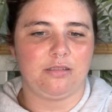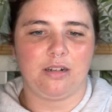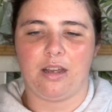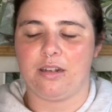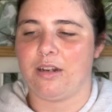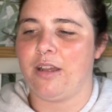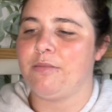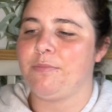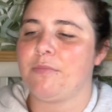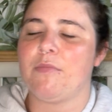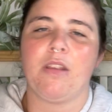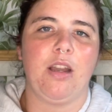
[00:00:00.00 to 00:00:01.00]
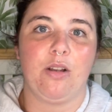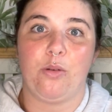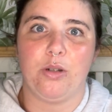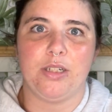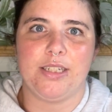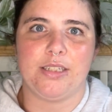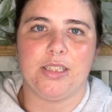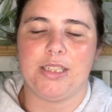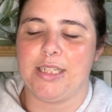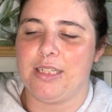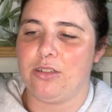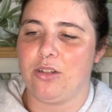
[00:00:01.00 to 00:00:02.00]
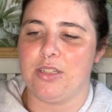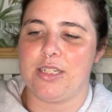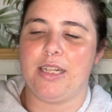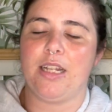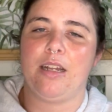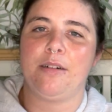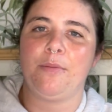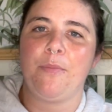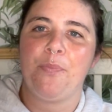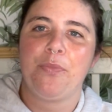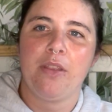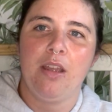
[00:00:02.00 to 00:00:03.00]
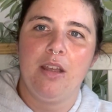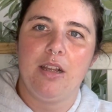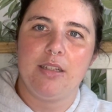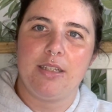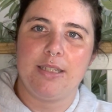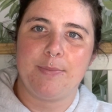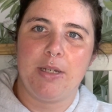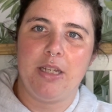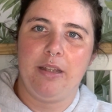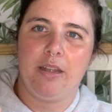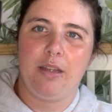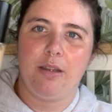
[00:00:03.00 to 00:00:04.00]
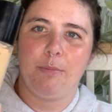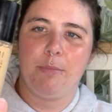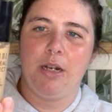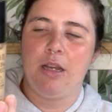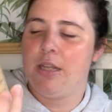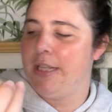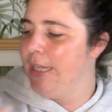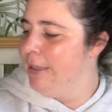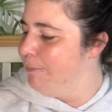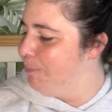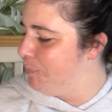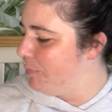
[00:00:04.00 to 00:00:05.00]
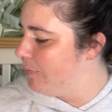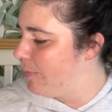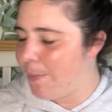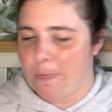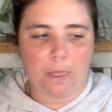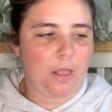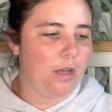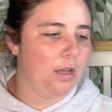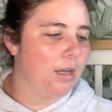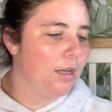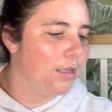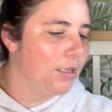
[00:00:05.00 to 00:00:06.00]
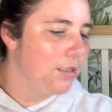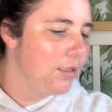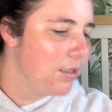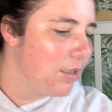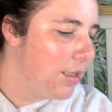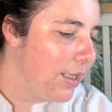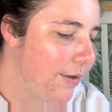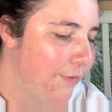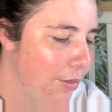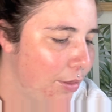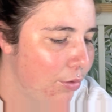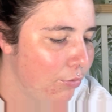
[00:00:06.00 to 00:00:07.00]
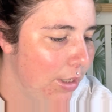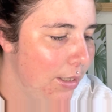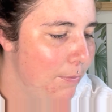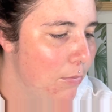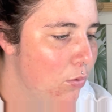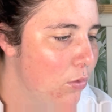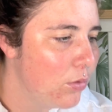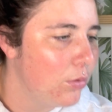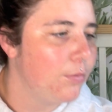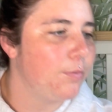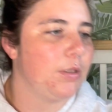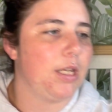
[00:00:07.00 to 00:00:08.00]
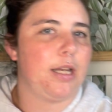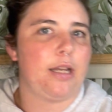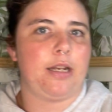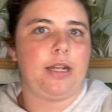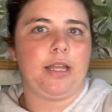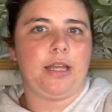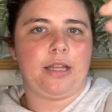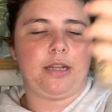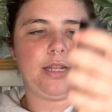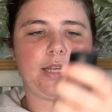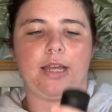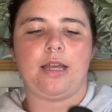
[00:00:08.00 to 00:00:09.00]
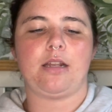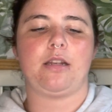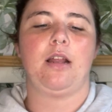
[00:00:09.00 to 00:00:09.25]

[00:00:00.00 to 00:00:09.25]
I don't know, quality content there. So here's my Milani, and I have 3 more, and again the cat.